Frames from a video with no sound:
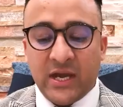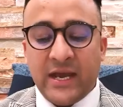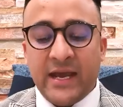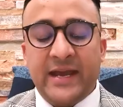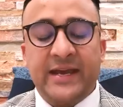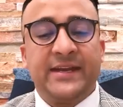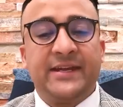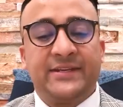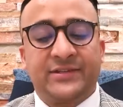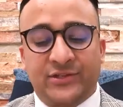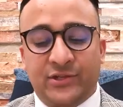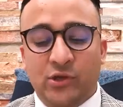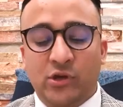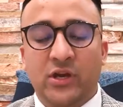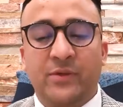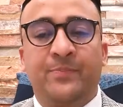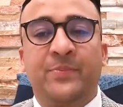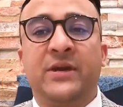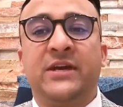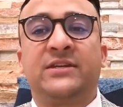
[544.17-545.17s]
It still
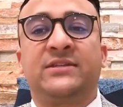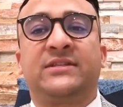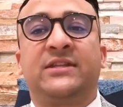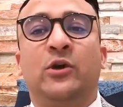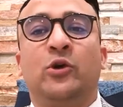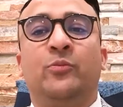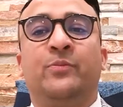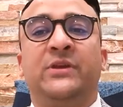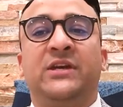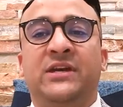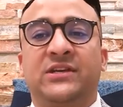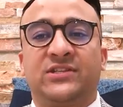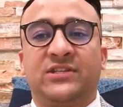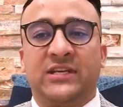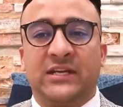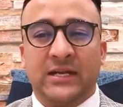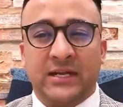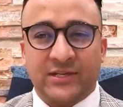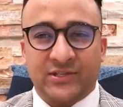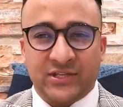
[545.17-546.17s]
appears there will be a
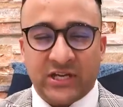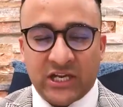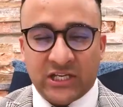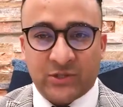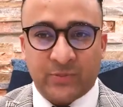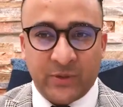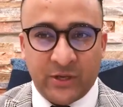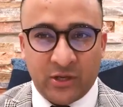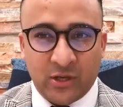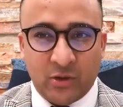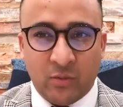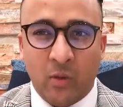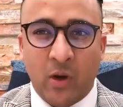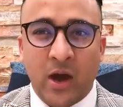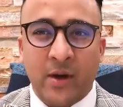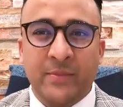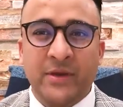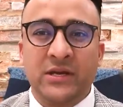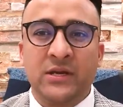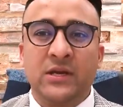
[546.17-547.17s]
skill assessment
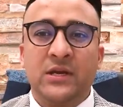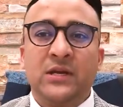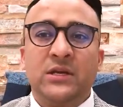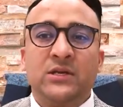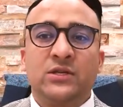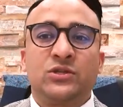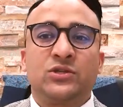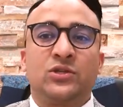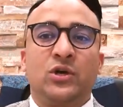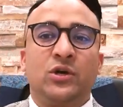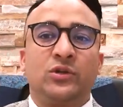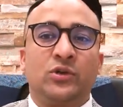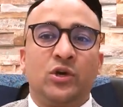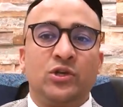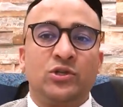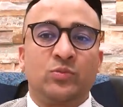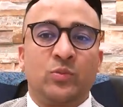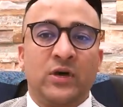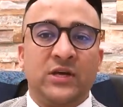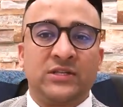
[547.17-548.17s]
requirement. So
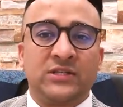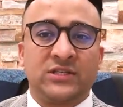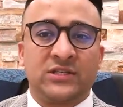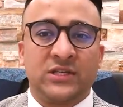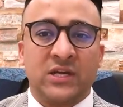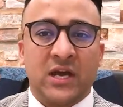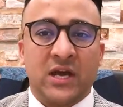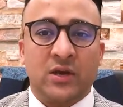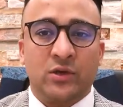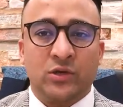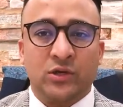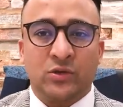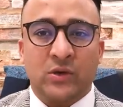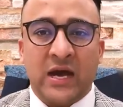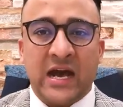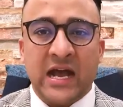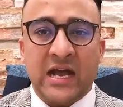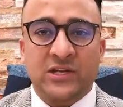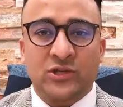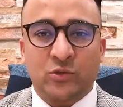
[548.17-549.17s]
those ones who
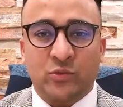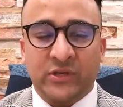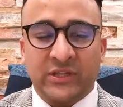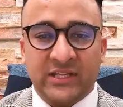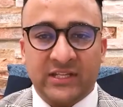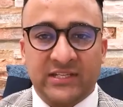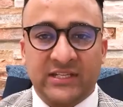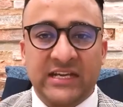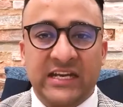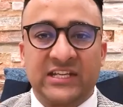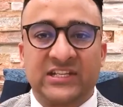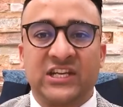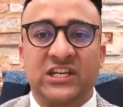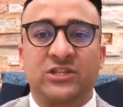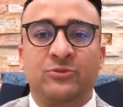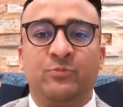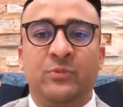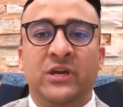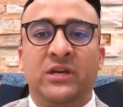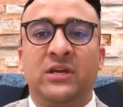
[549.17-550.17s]
are doing the skill
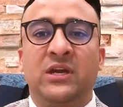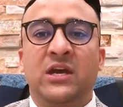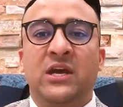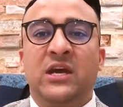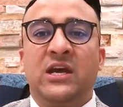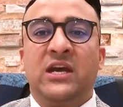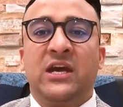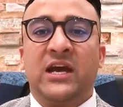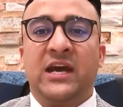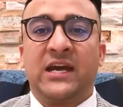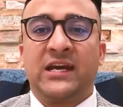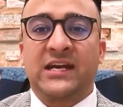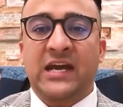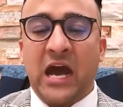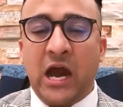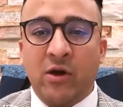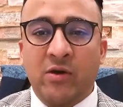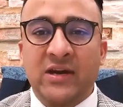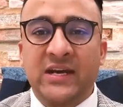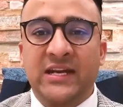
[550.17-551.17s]
assessment
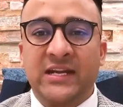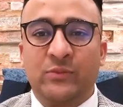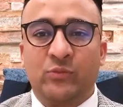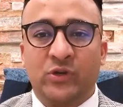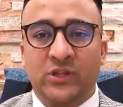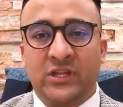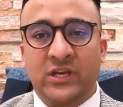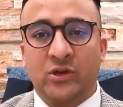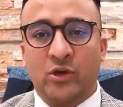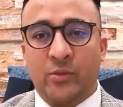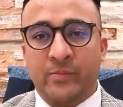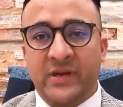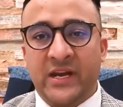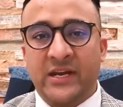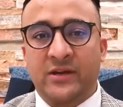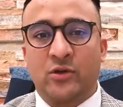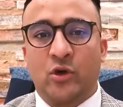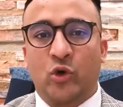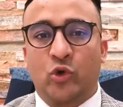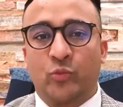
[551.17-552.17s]
currently with their
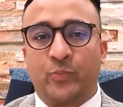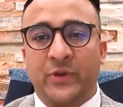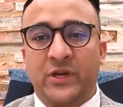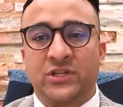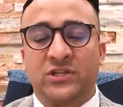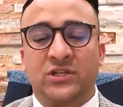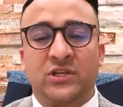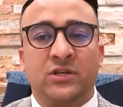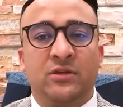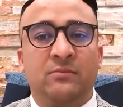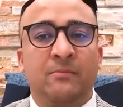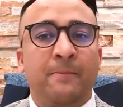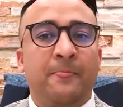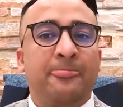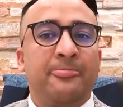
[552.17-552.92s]
nominated occupation,